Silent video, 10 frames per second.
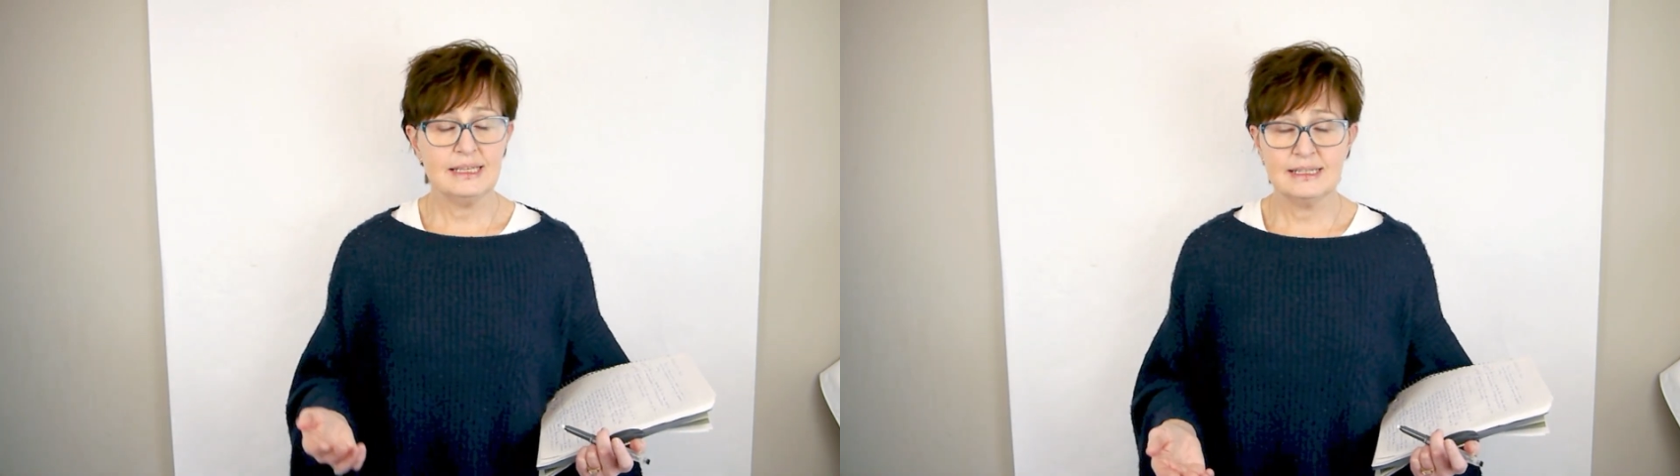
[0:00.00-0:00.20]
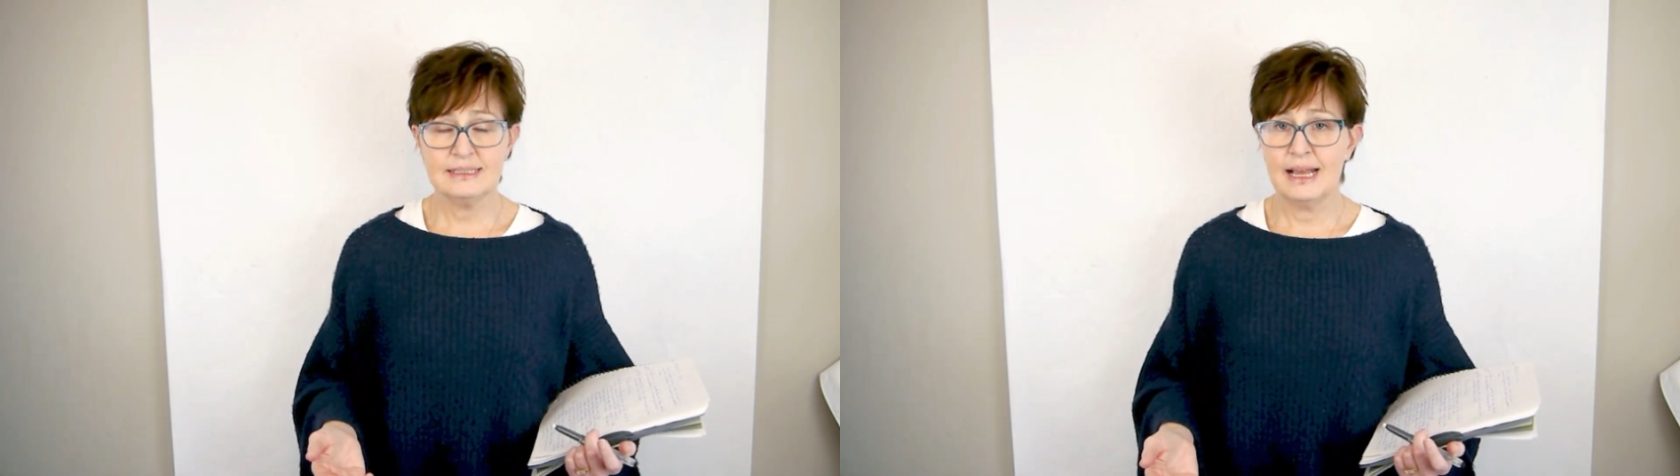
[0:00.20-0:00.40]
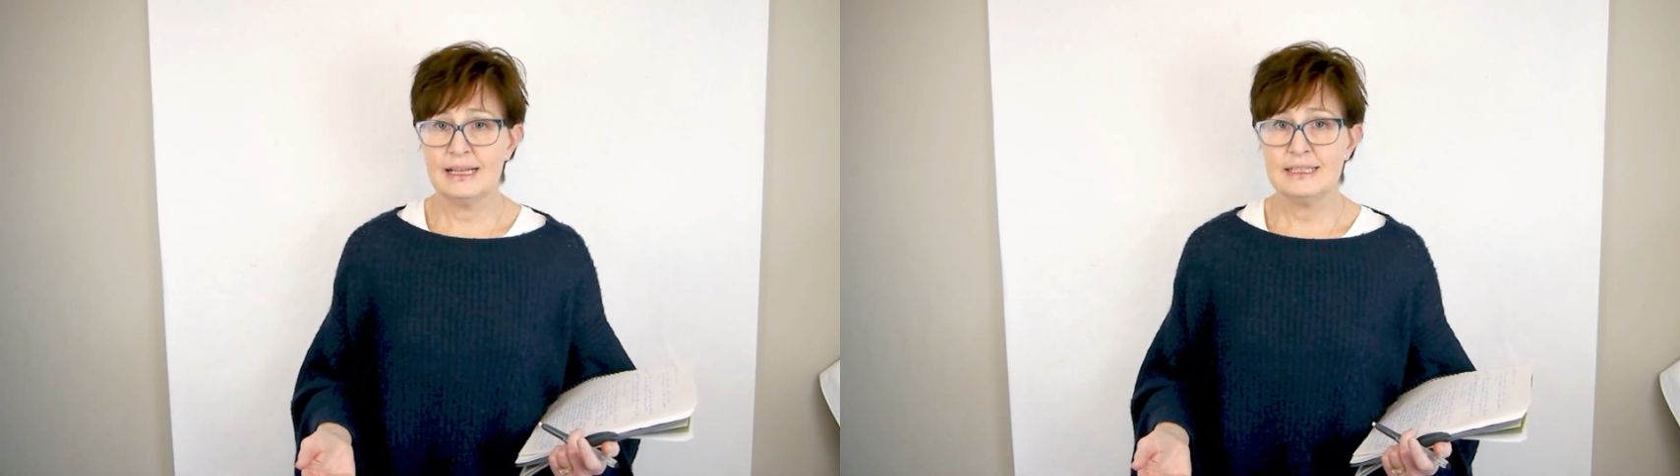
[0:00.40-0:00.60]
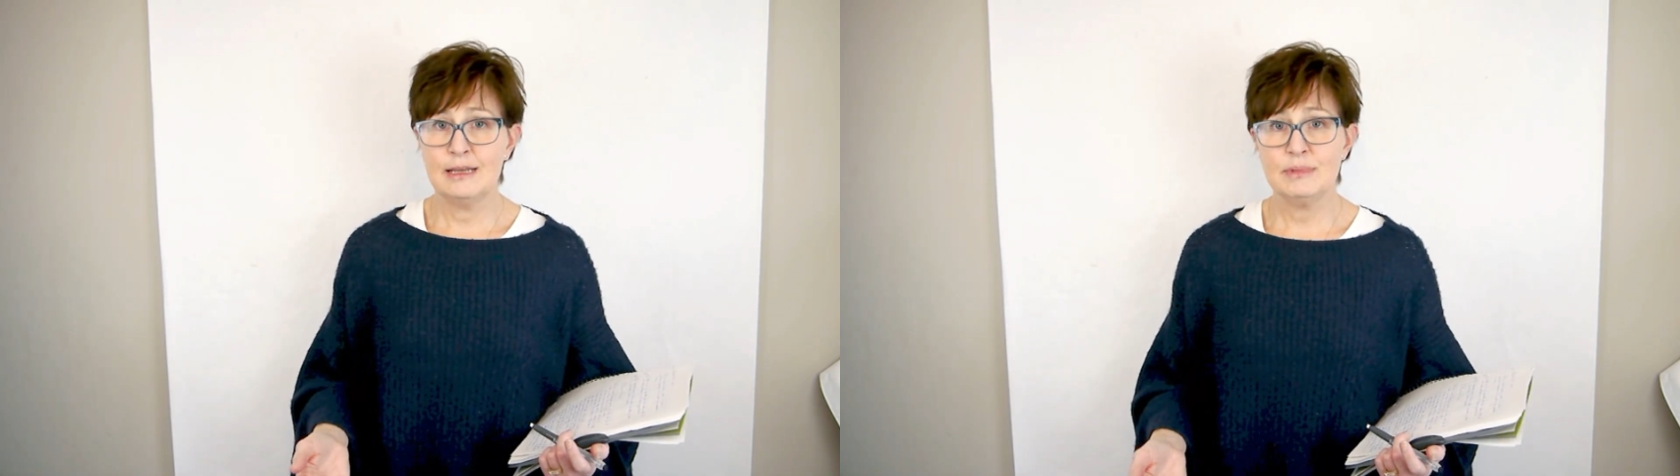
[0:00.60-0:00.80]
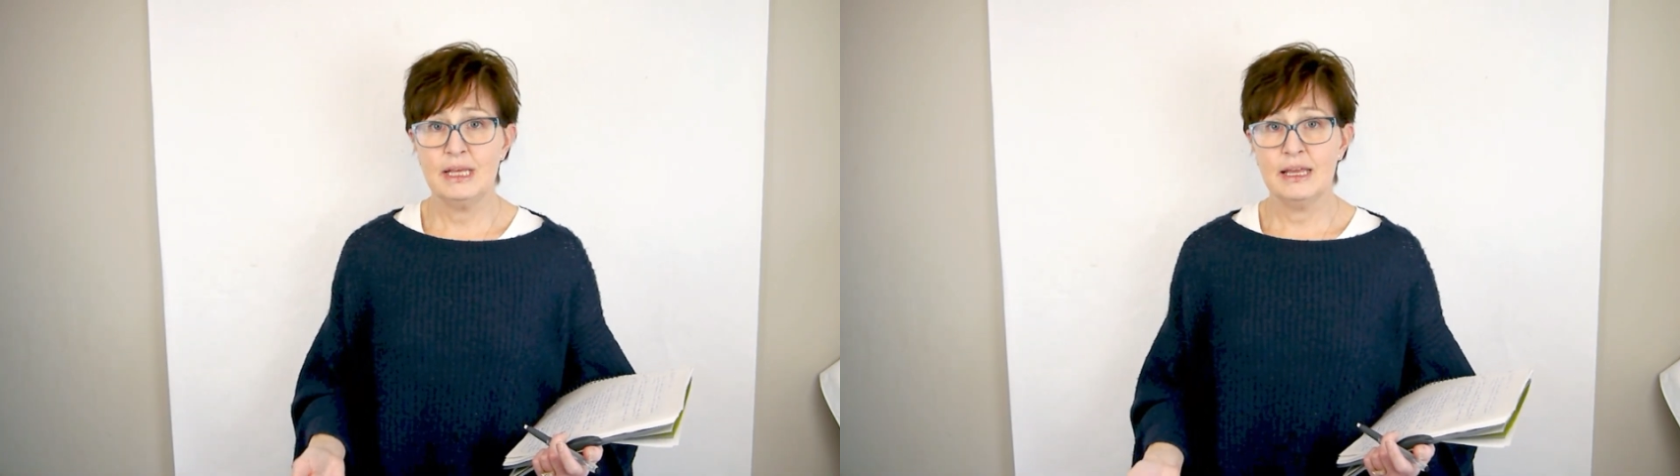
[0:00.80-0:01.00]
the exact
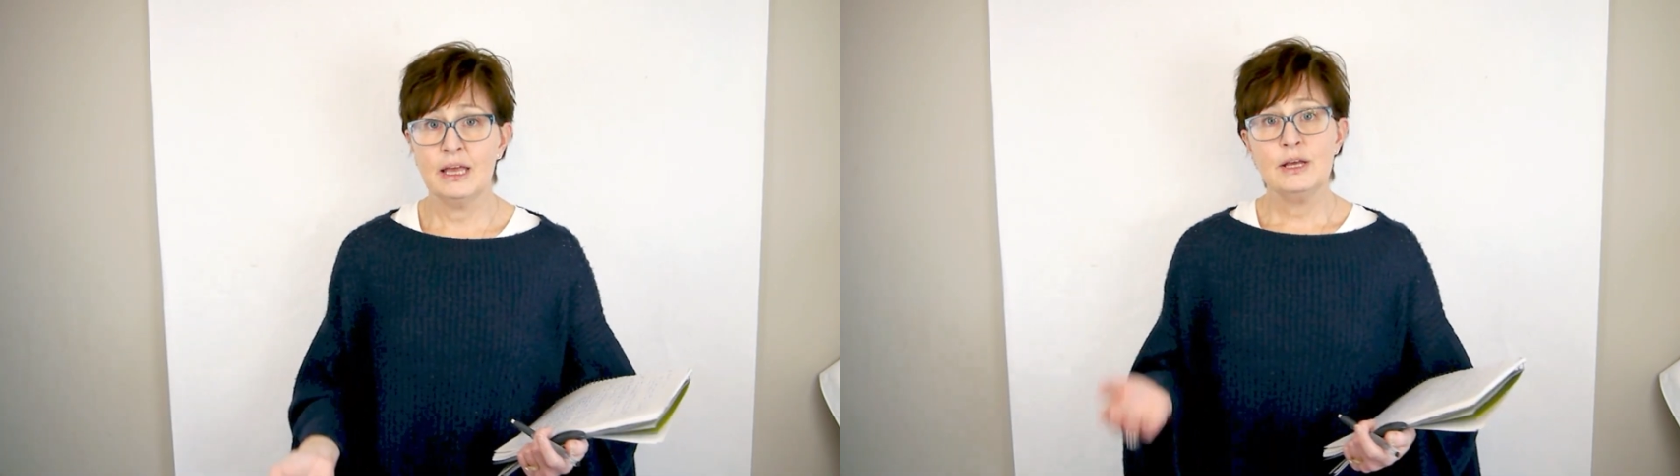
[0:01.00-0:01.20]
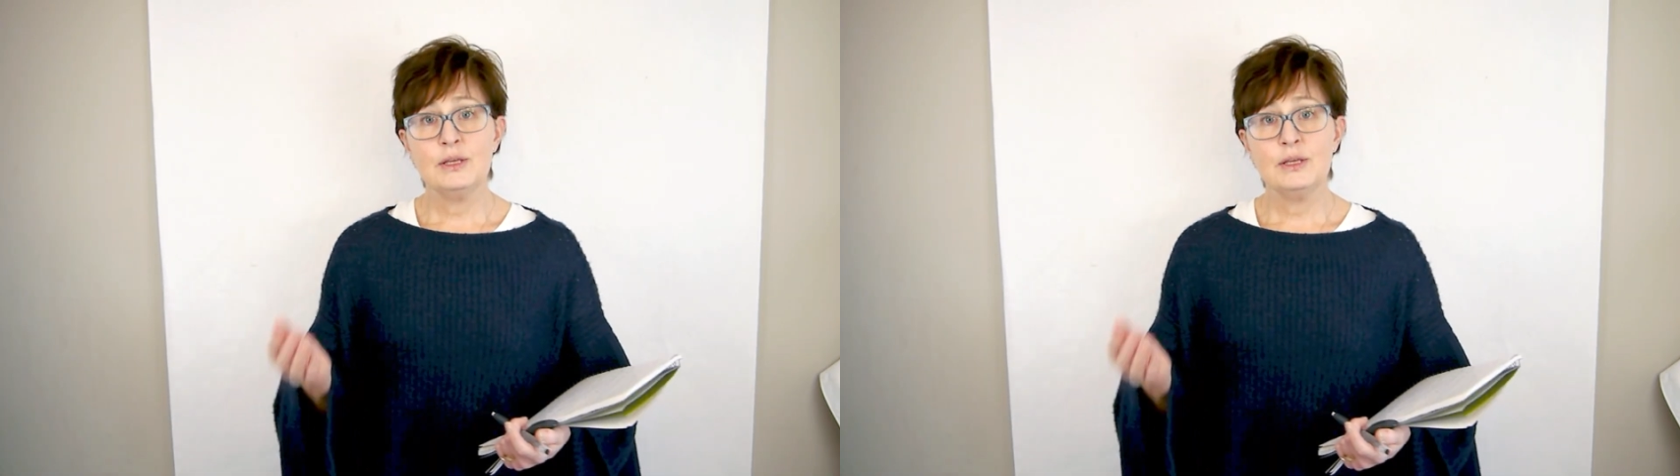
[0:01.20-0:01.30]
same thing.